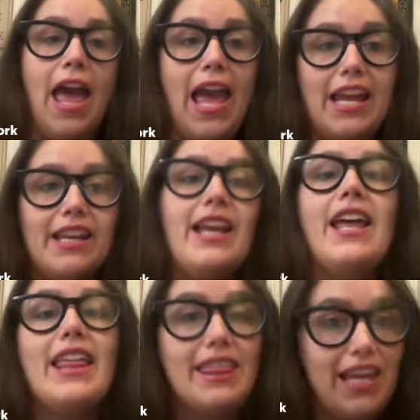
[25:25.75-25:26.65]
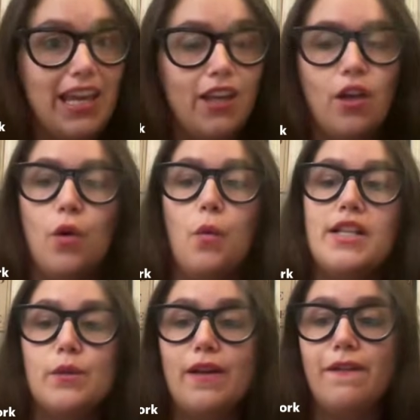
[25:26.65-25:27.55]
And then,
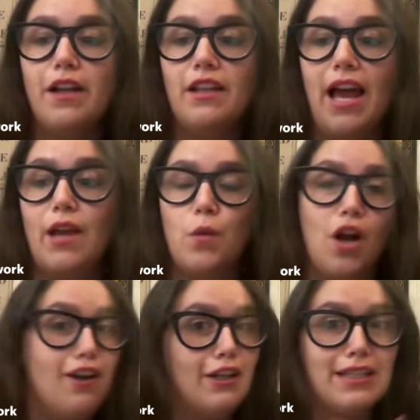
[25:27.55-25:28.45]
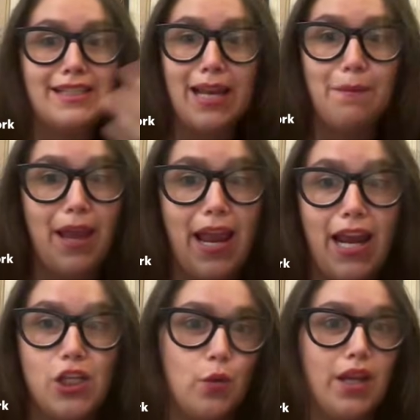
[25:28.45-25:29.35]
once we feel like we're all on the same
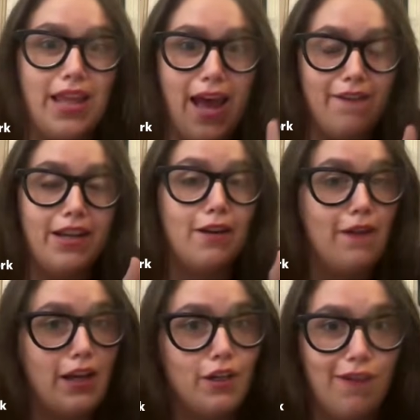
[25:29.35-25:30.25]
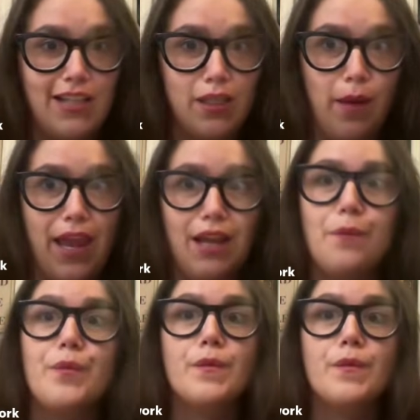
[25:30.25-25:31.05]
page with having an effective resume,